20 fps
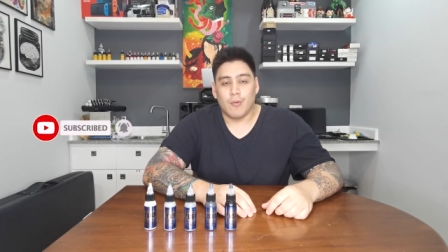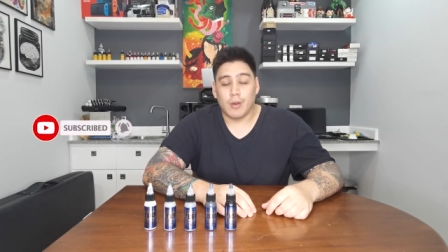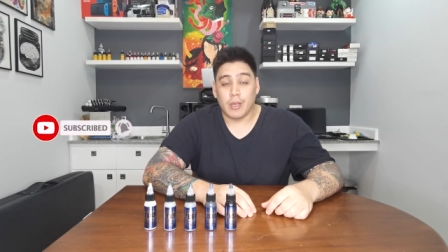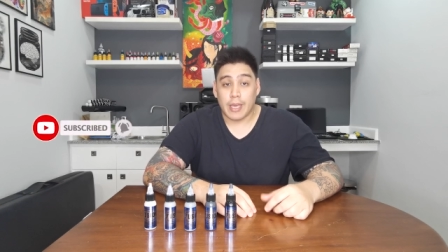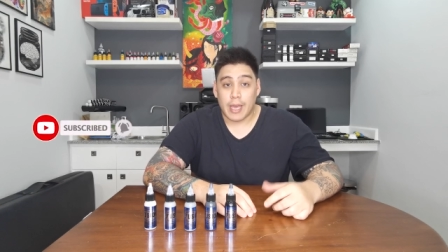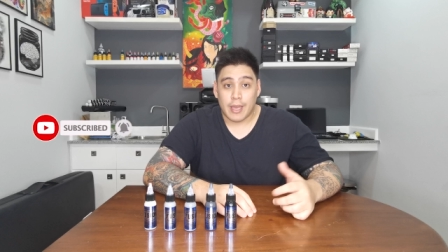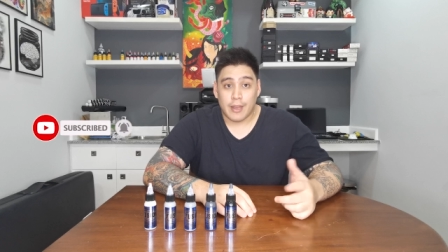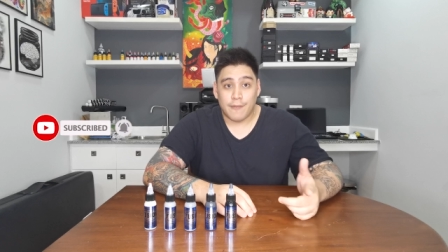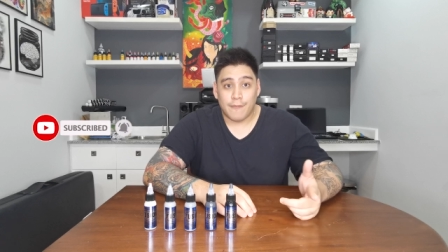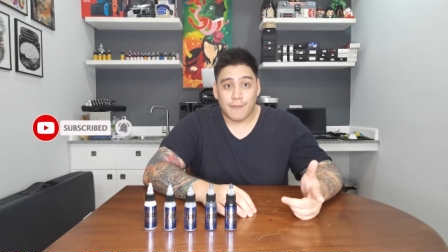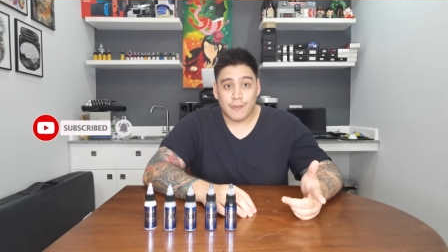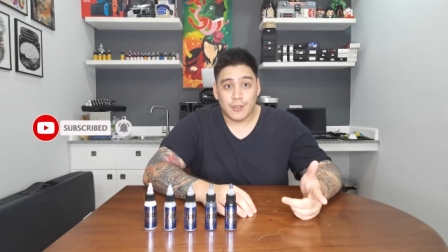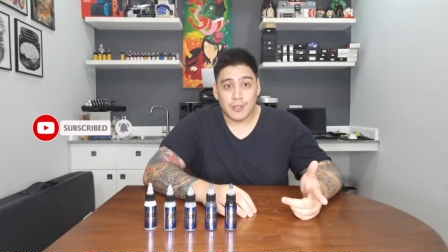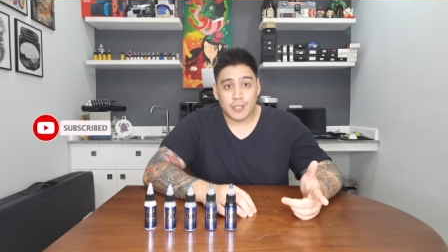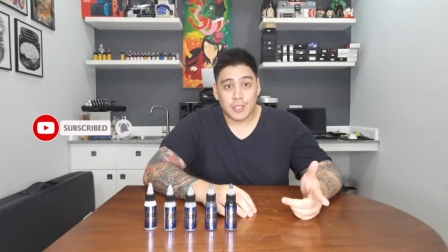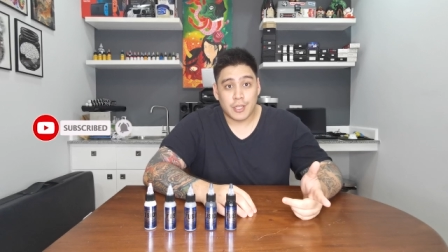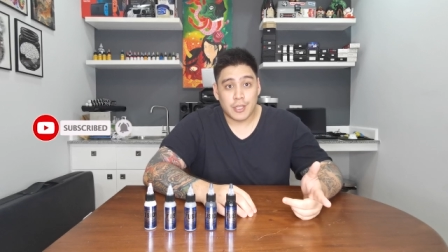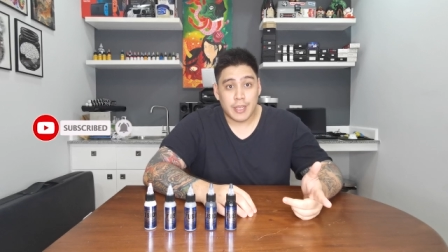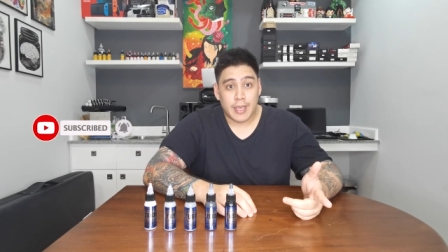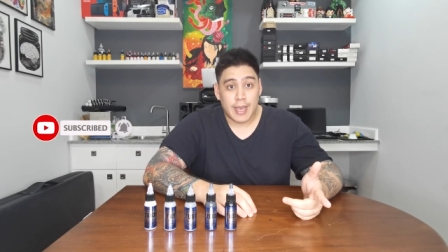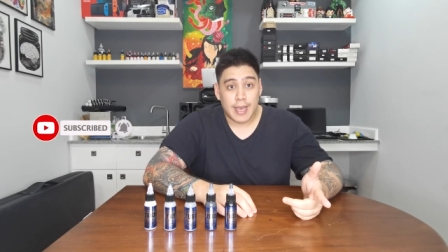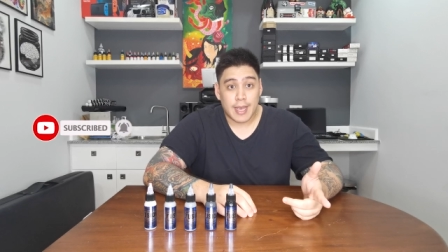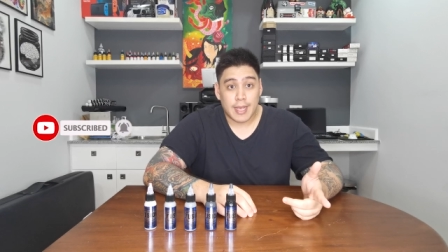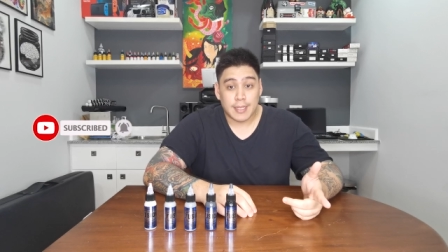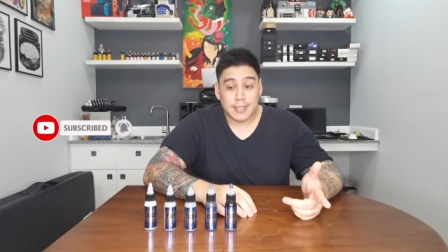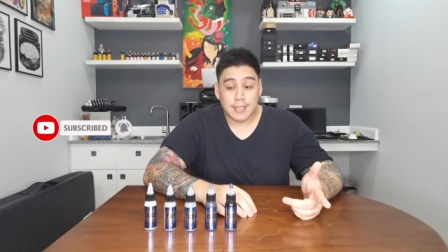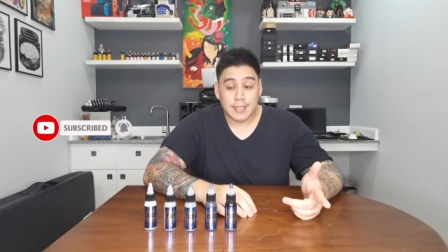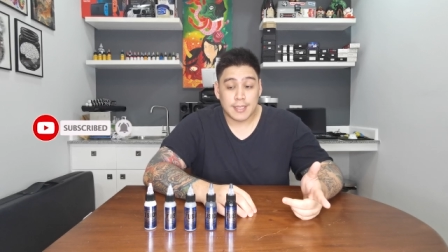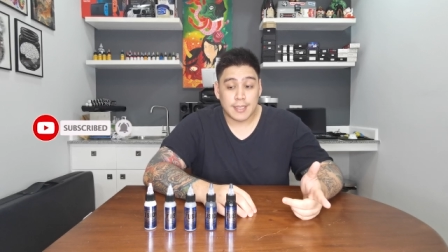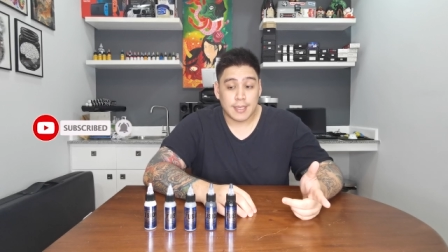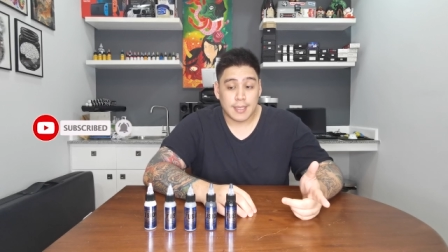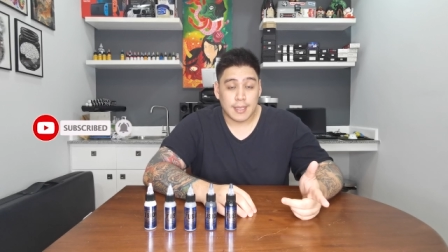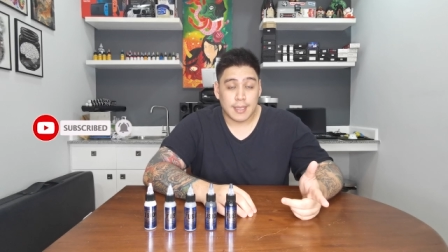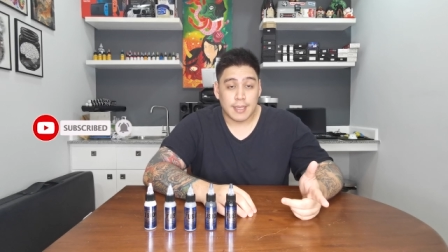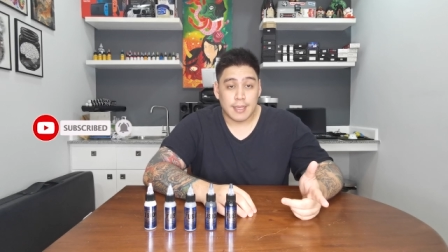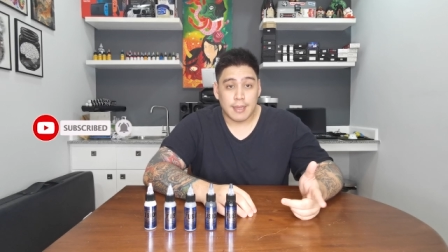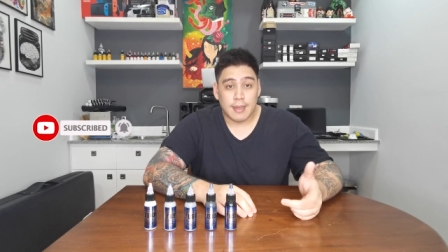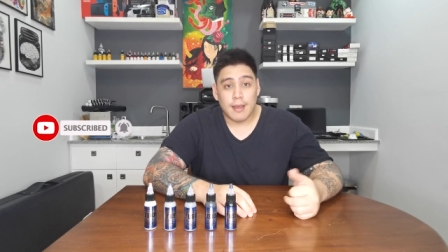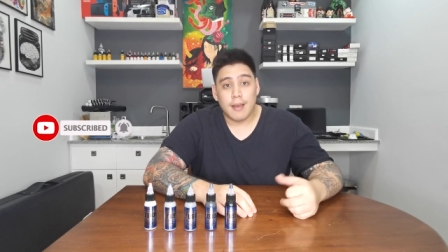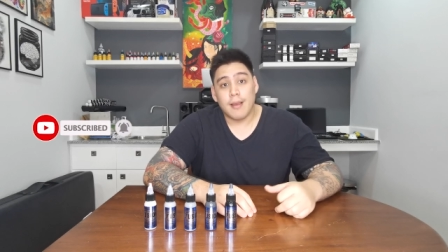What kind of Fusion, you
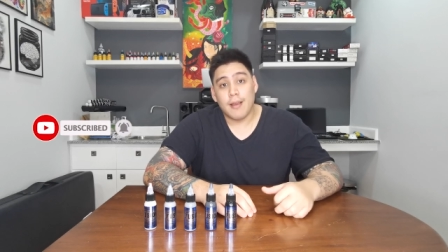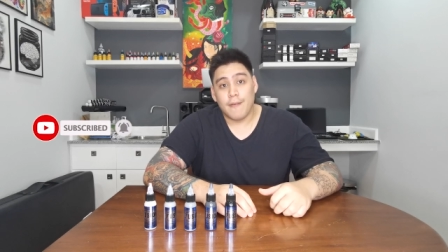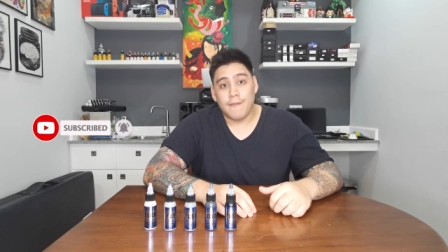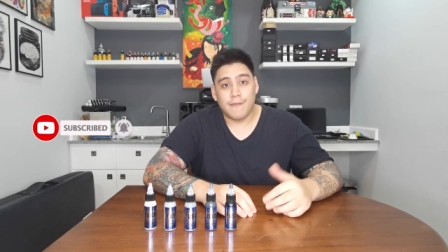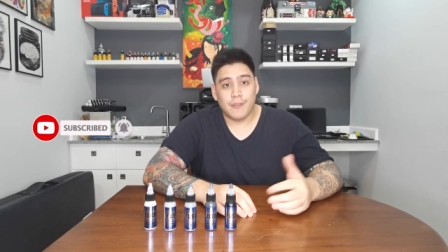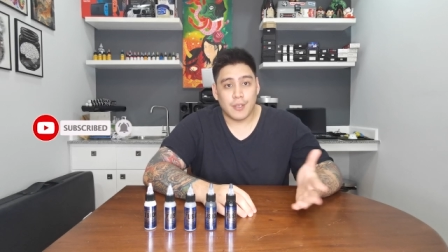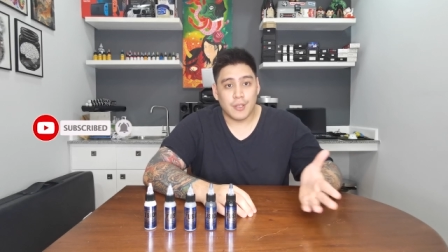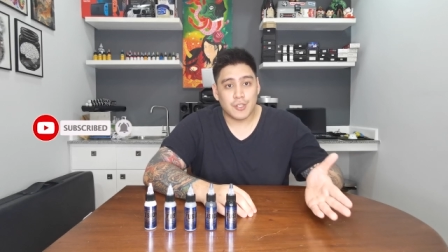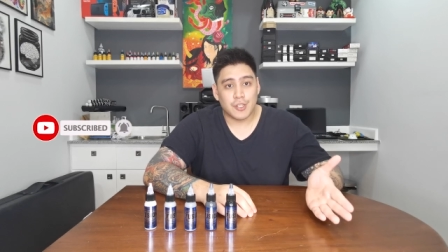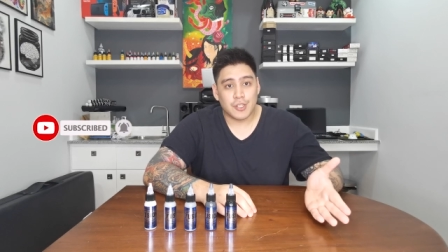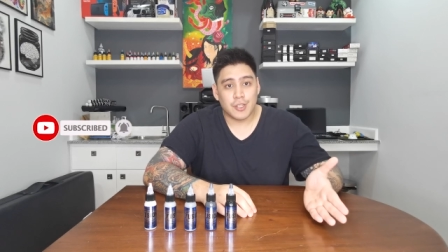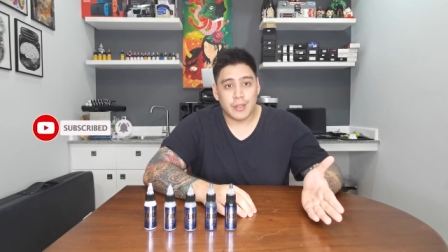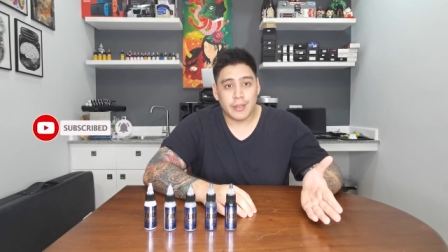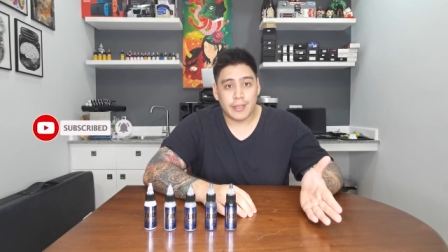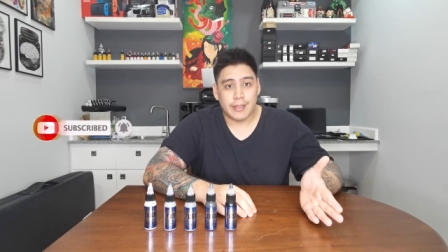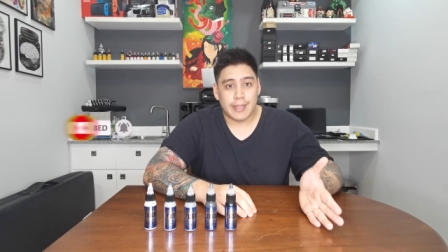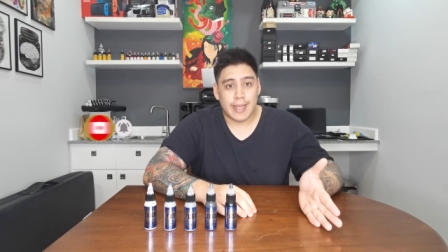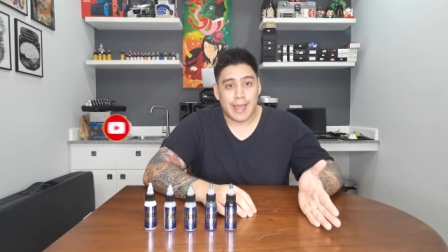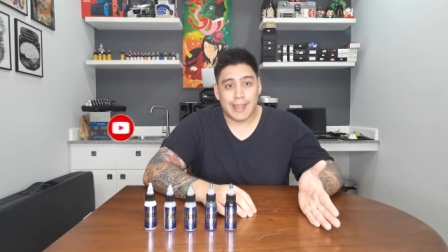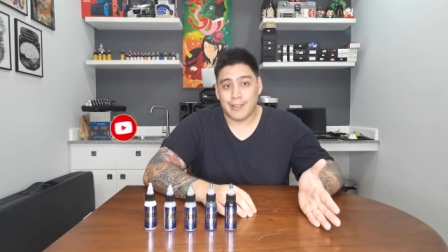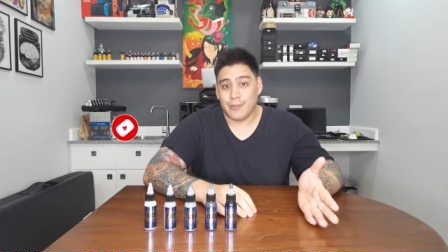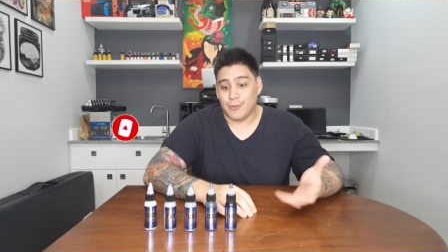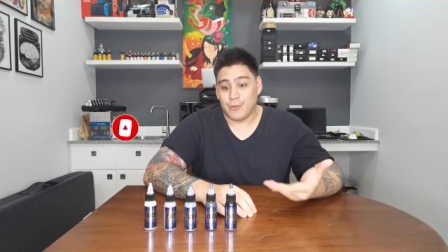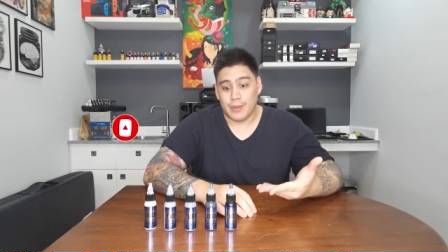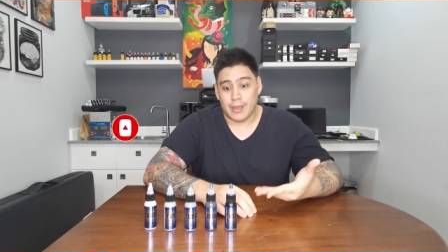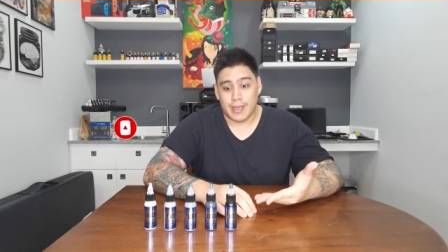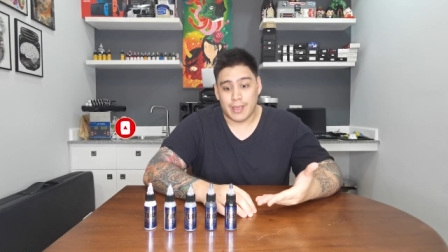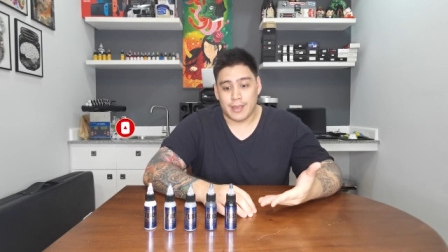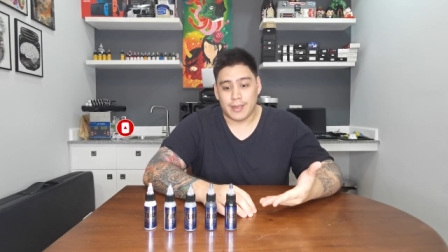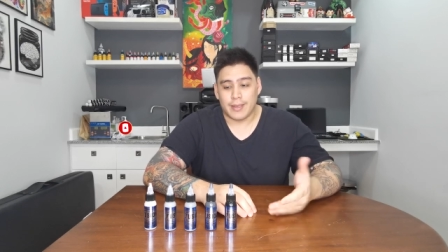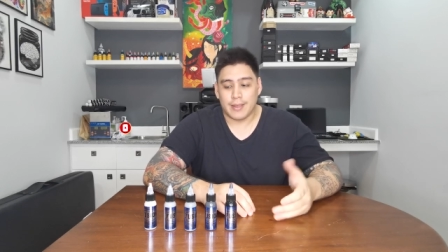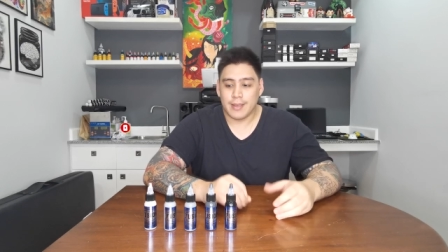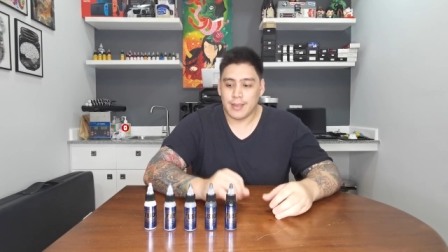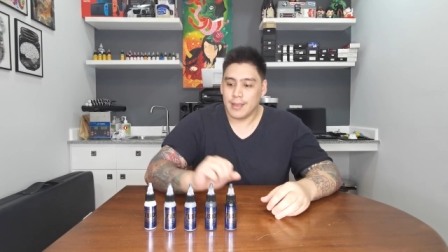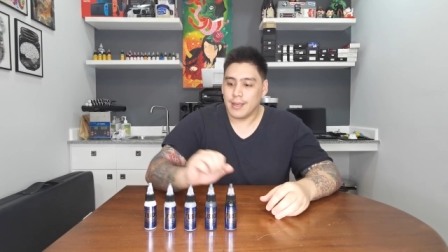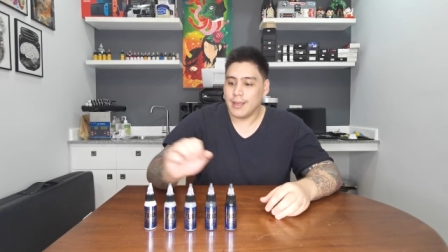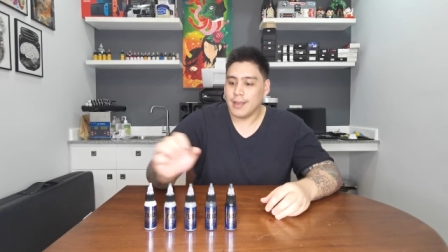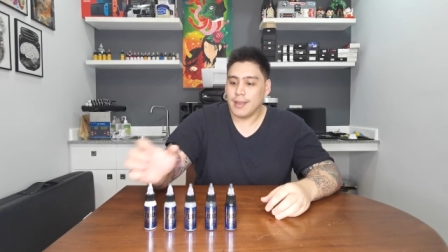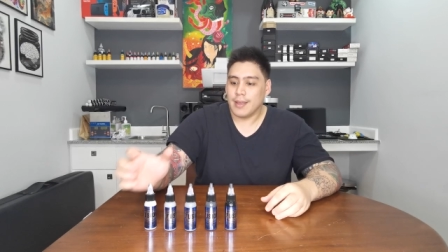ask? Fusion the tattoo ink.